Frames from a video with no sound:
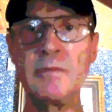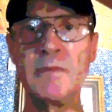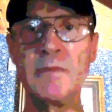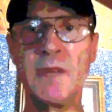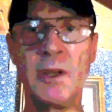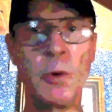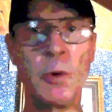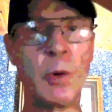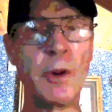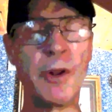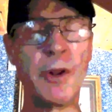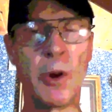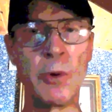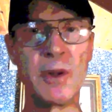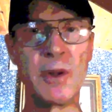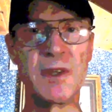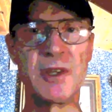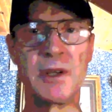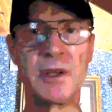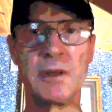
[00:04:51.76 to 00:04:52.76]
you will
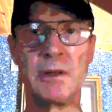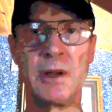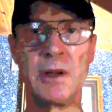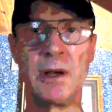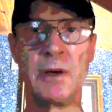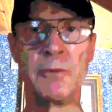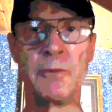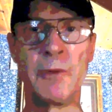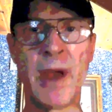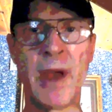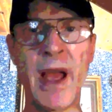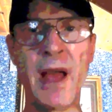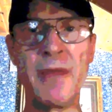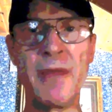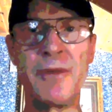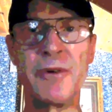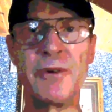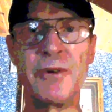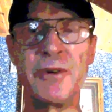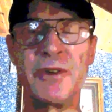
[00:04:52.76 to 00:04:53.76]
notice a
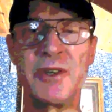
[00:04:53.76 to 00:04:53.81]
rather